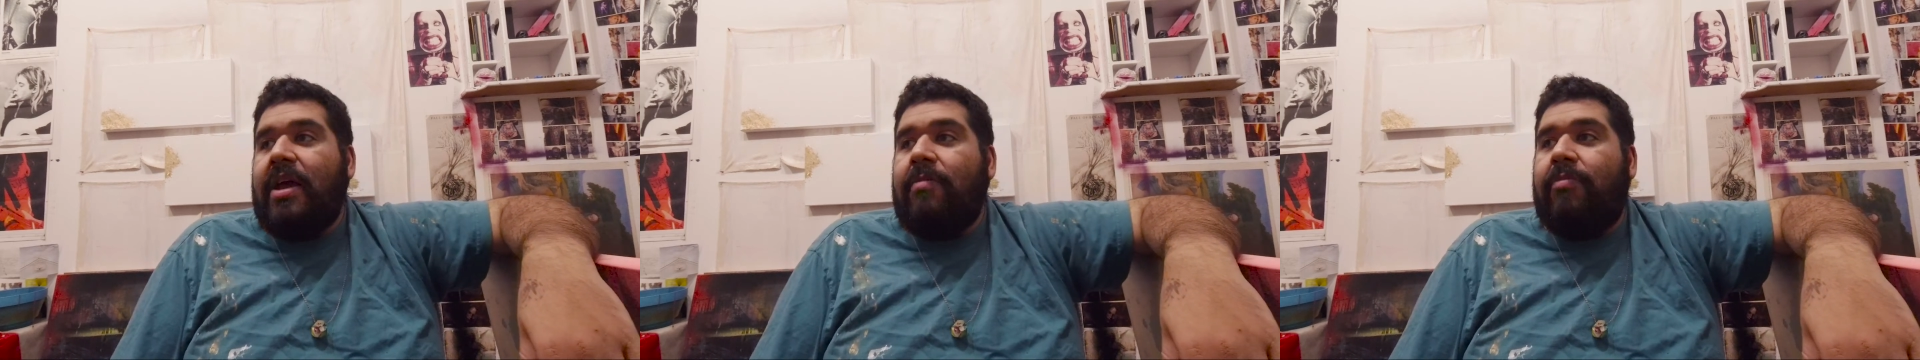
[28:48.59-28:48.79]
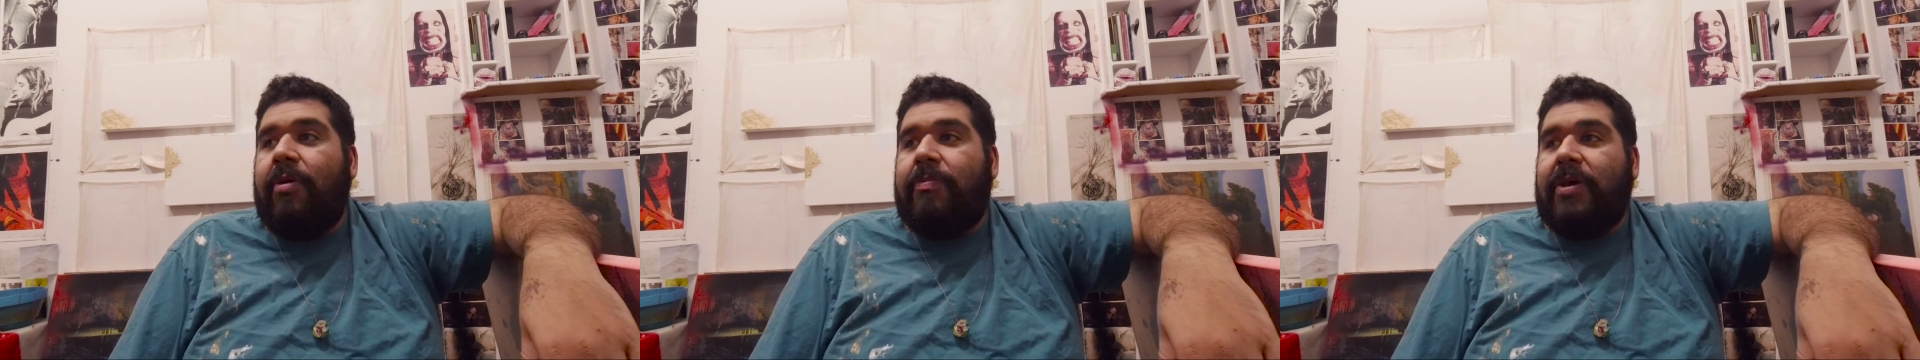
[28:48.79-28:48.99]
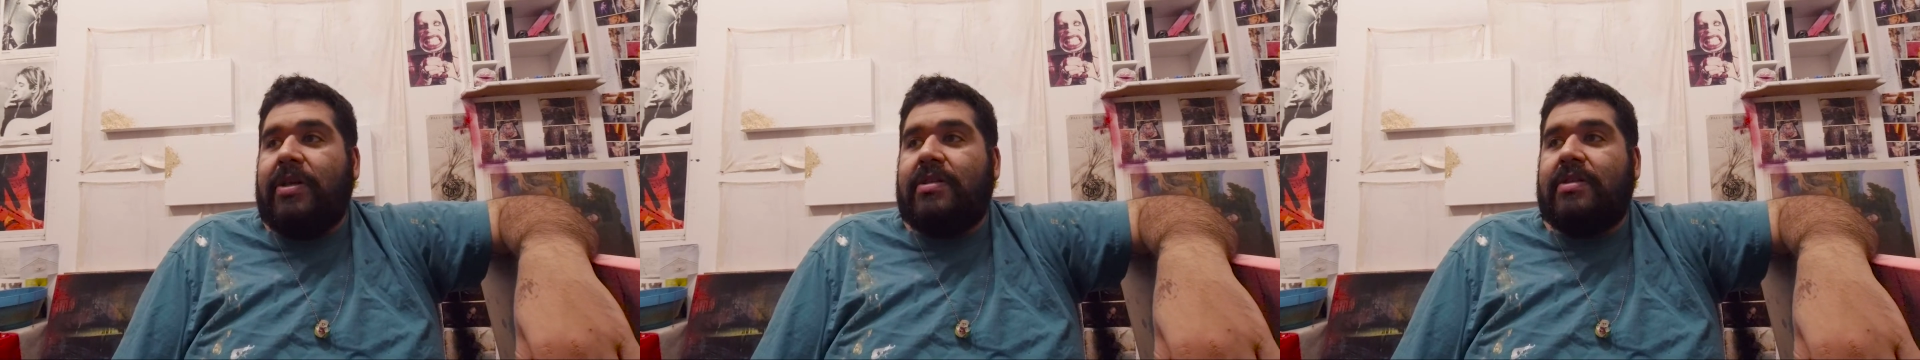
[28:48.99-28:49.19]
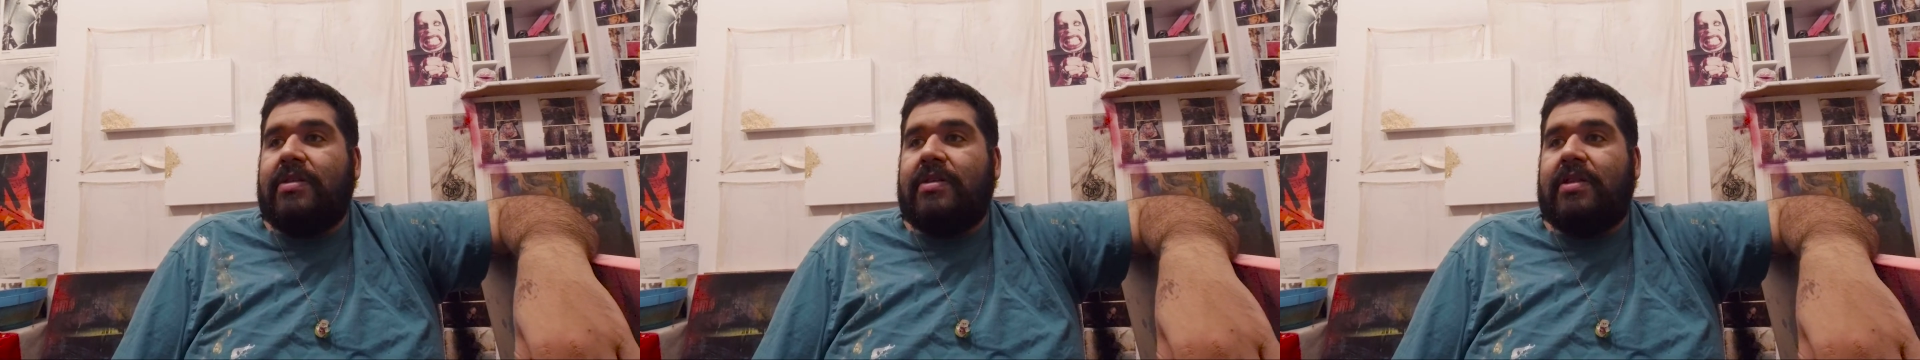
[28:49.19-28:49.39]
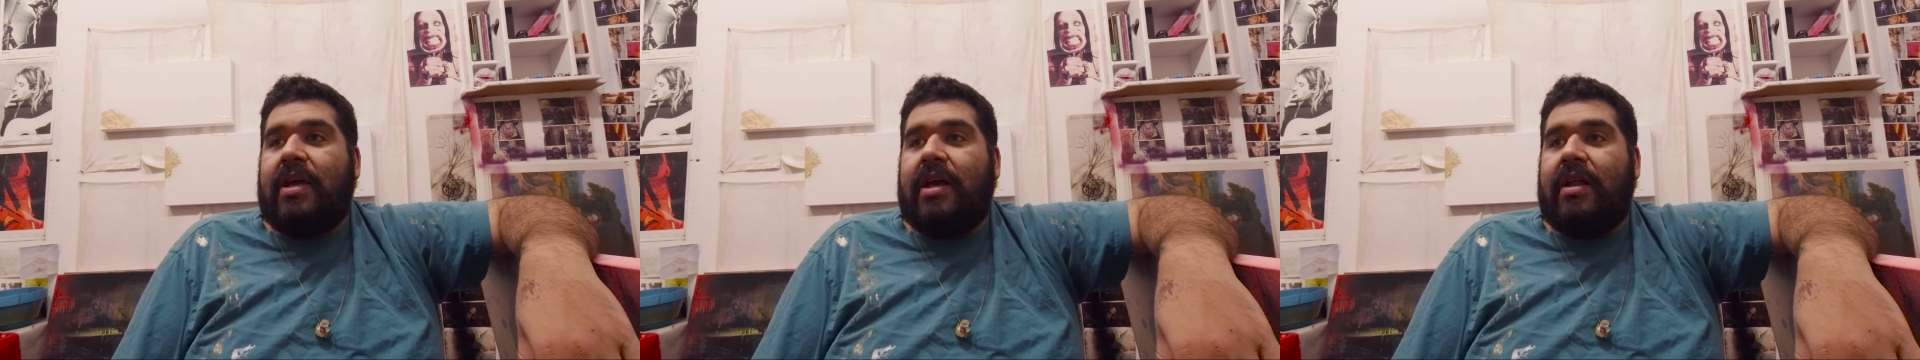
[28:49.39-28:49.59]
But
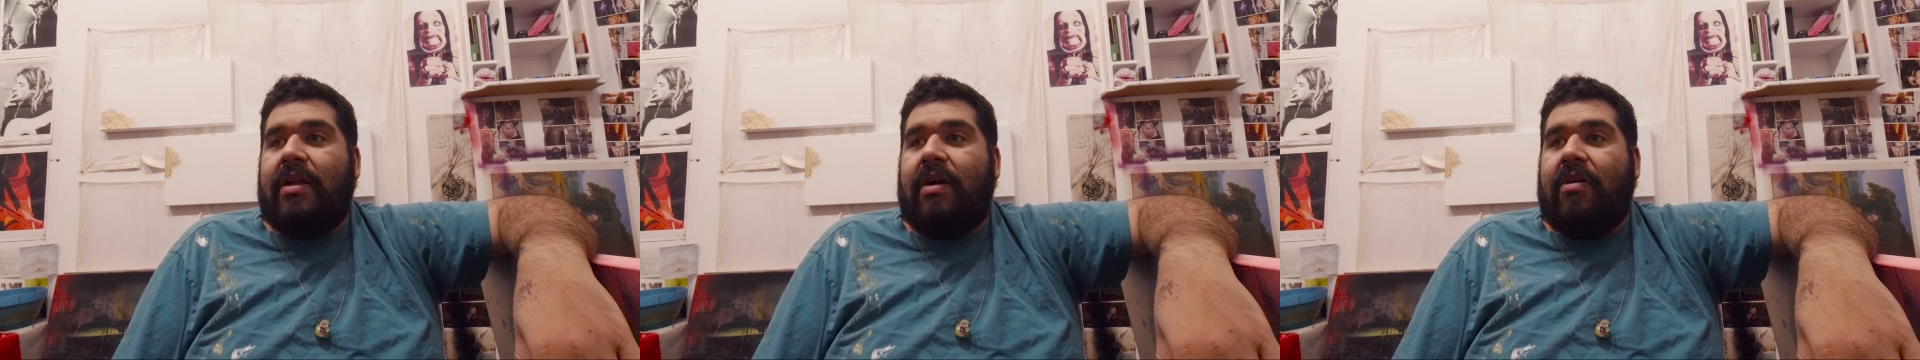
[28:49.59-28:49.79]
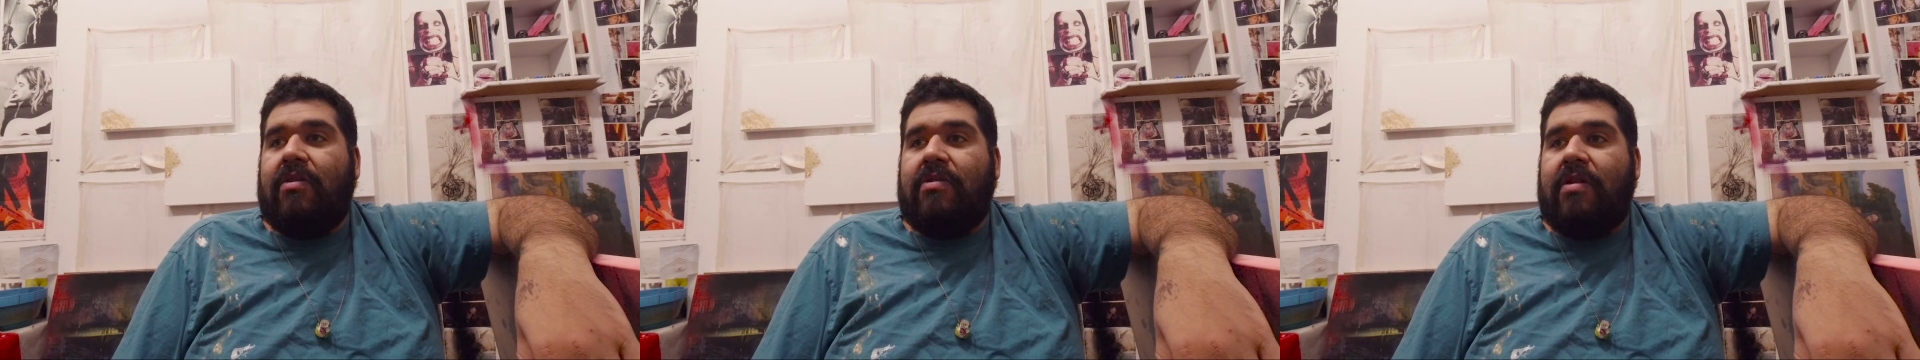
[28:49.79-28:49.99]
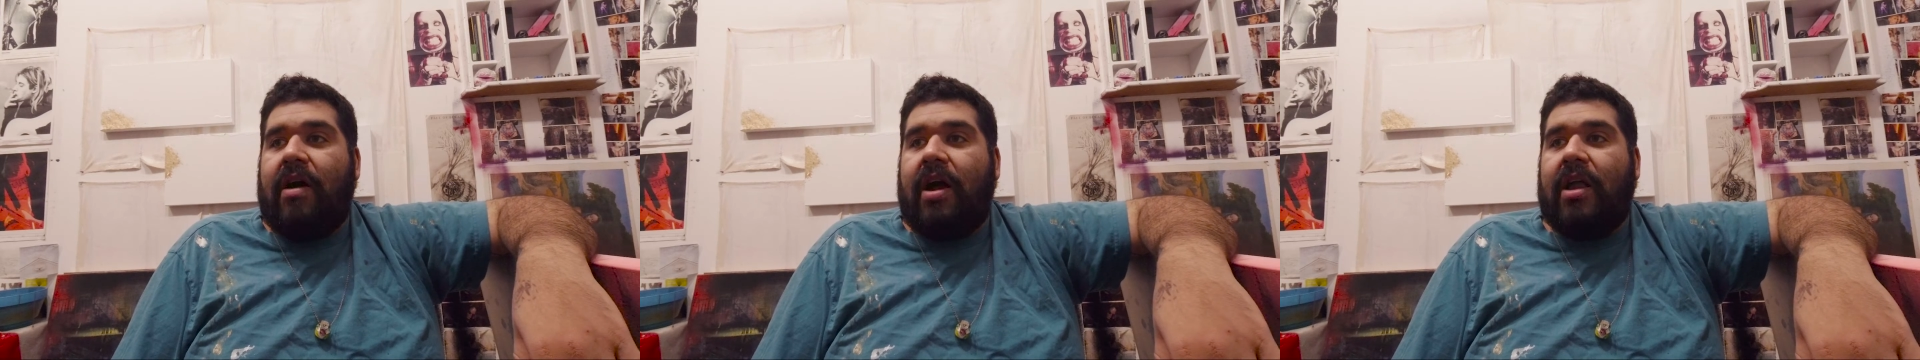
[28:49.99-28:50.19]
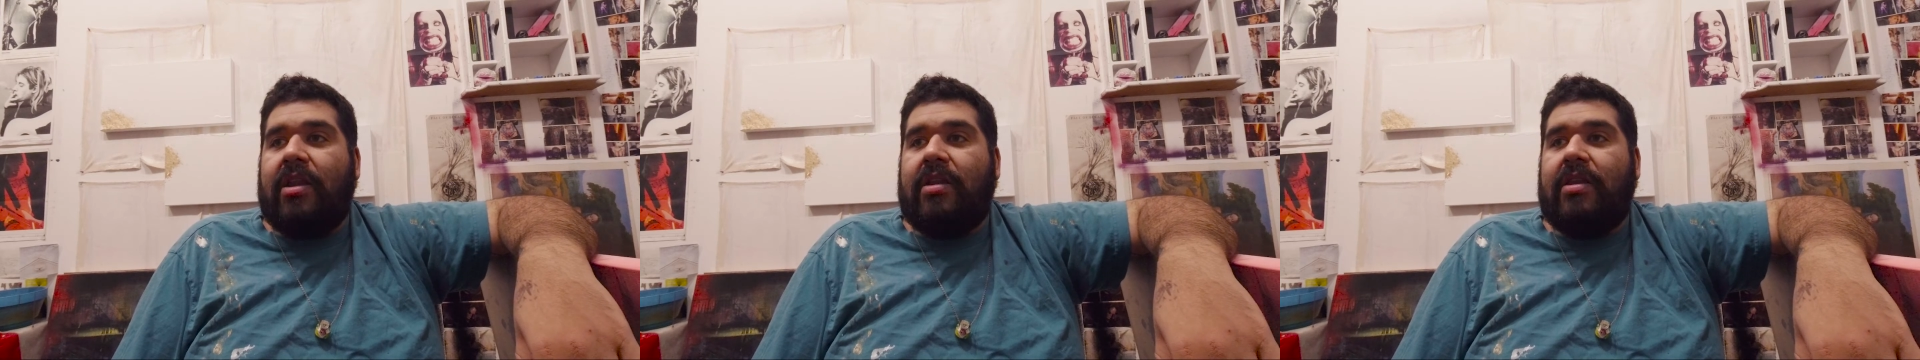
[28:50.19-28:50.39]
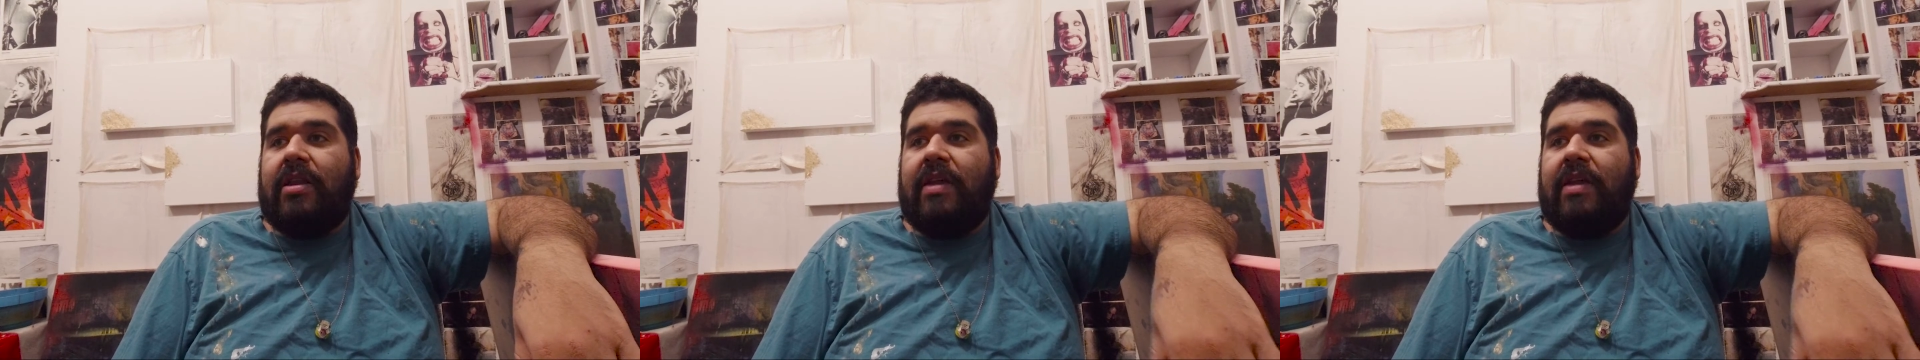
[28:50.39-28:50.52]
pieces that are not